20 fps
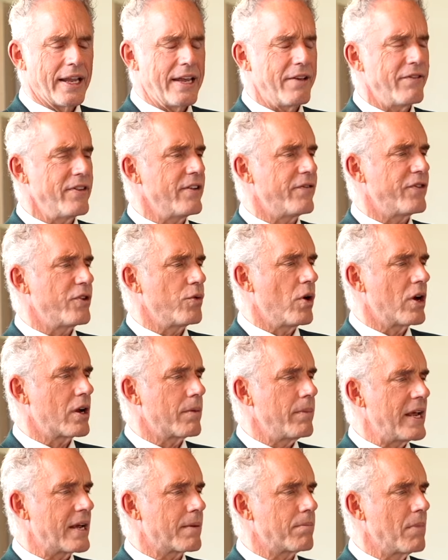even if you want to
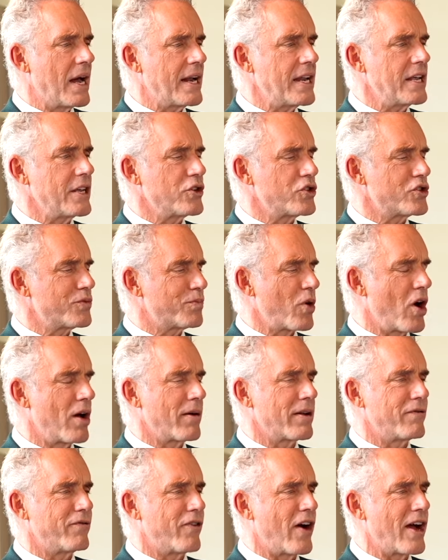make money, you should
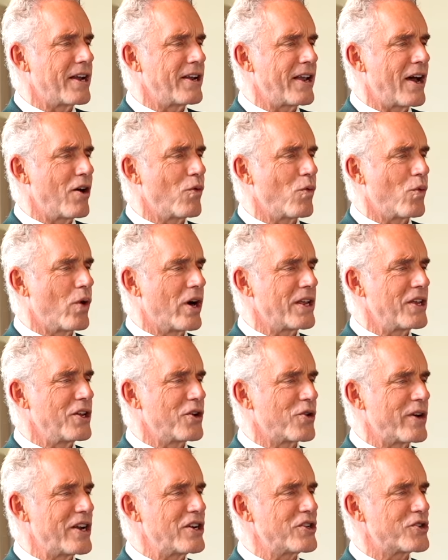probably find out what
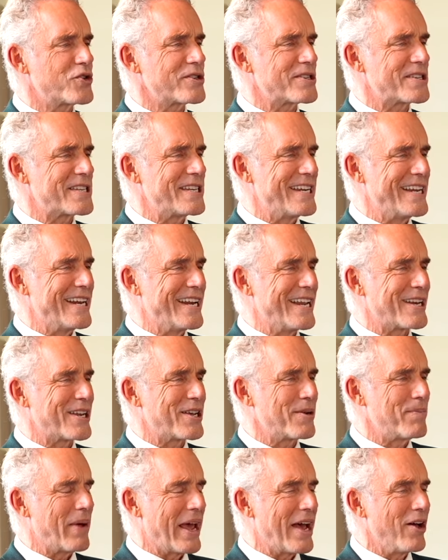you're interested in and
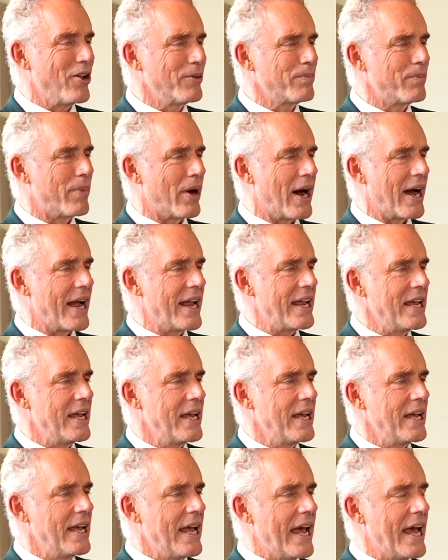compelled by.
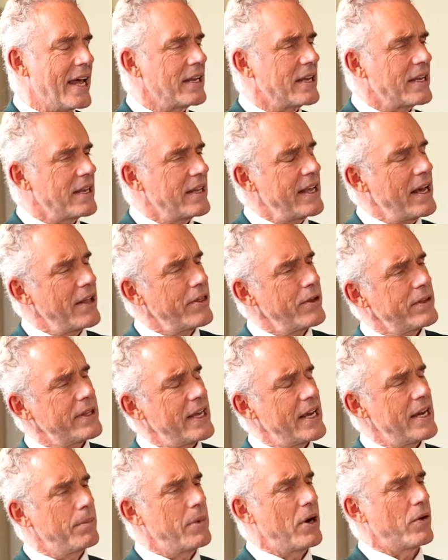And the other
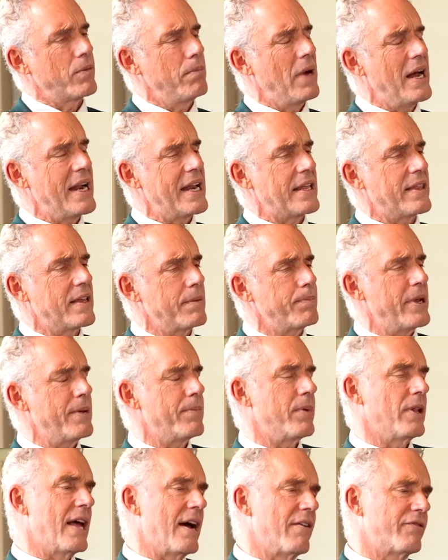thing about money that
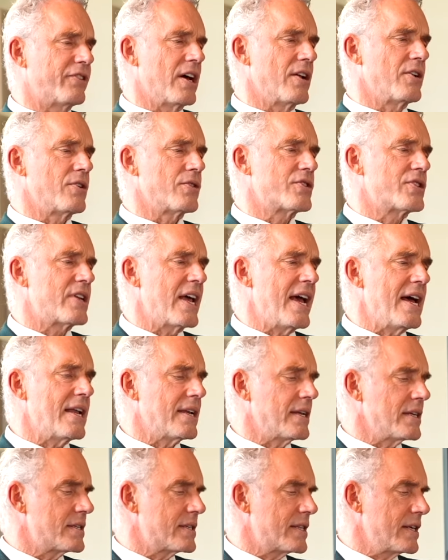people have to understand
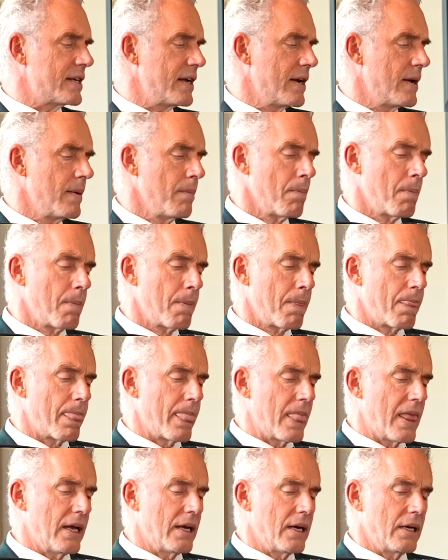is that,
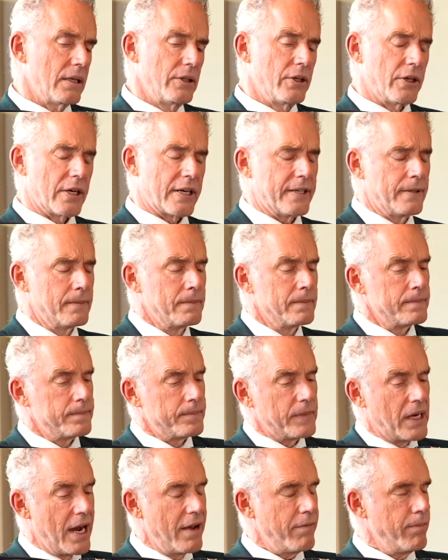look,
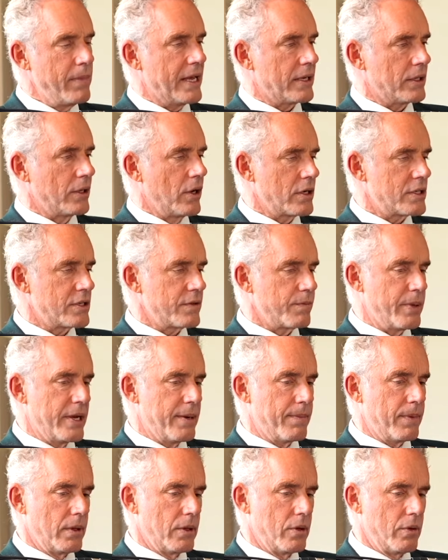I've met lots of
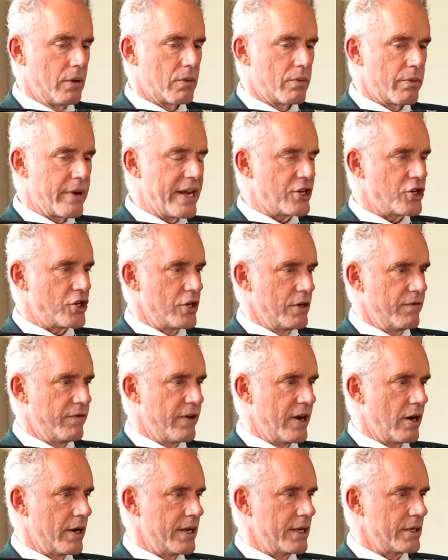people who are rich in
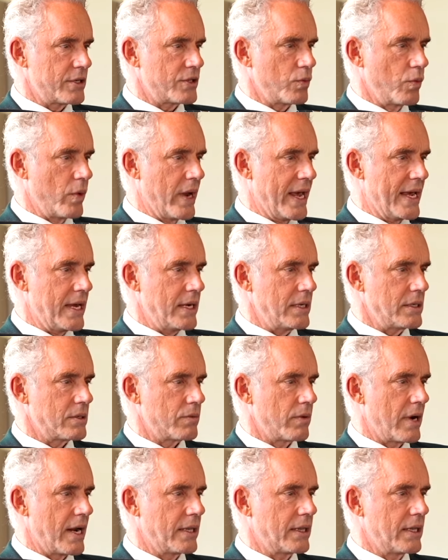various ways,
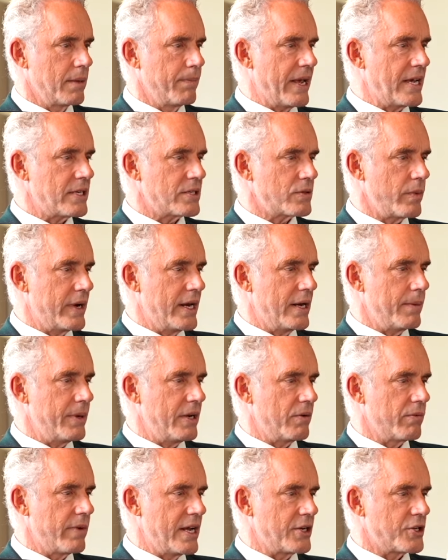right? The best way to be
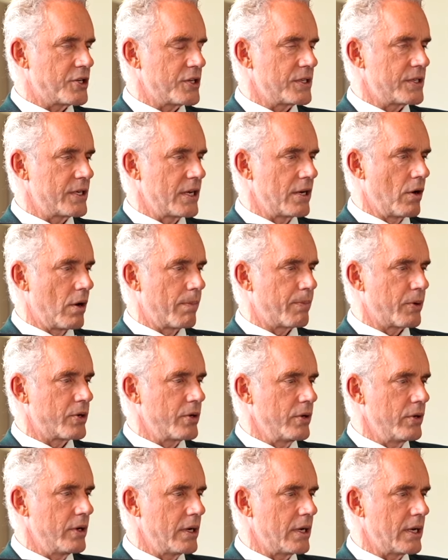rich is in
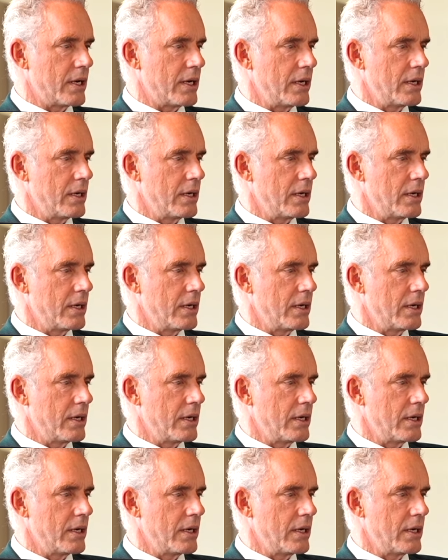opportunity.